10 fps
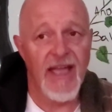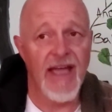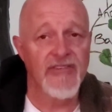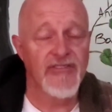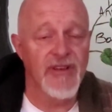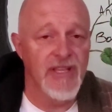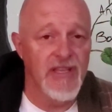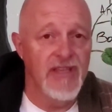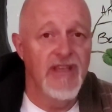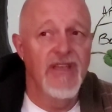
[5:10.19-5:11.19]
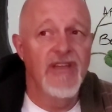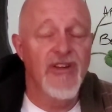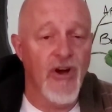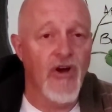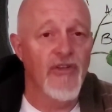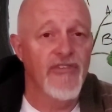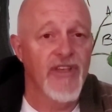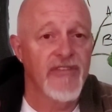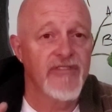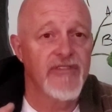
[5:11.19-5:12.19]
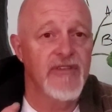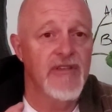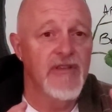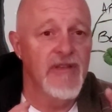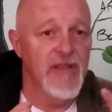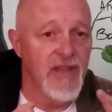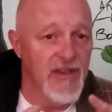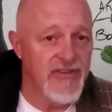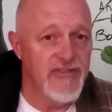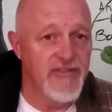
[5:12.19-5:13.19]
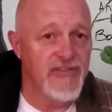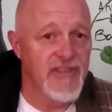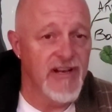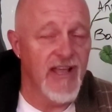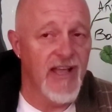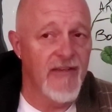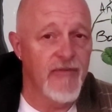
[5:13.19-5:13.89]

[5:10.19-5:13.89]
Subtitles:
actually cause us issues in the life.